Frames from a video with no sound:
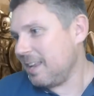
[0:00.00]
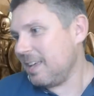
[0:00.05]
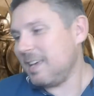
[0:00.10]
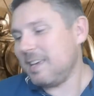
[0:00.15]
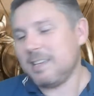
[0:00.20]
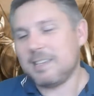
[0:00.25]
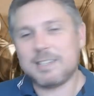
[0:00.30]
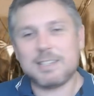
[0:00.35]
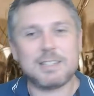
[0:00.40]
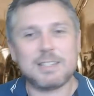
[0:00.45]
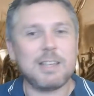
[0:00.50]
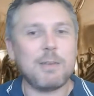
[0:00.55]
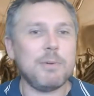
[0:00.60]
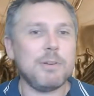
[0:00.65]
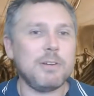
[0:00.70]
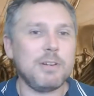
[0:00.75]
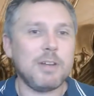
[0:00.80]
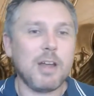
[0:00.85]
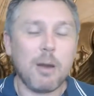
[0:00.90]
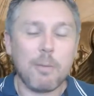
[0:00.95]
He
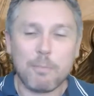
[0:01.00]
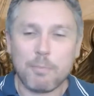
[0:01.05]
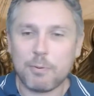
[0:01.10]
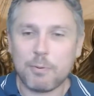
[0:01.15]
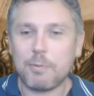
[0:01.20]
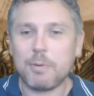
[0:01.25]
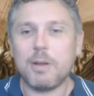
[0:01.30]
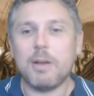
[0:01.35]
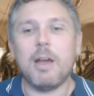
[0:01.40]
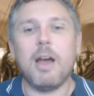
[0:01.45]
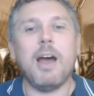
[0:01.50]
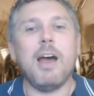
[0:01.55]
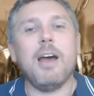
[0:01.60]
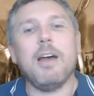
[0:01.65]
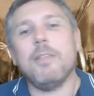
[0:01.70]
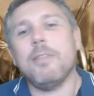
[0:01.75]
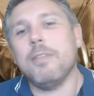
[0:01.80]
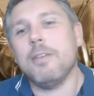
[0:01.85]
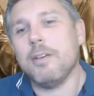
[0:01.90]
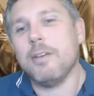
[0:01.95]
summoned up
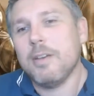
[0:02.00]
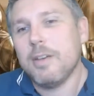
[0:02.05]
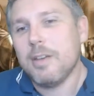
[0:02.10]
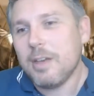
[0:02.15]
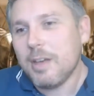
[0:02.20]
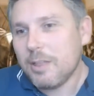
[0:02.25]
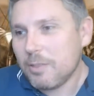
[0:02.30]
uh, the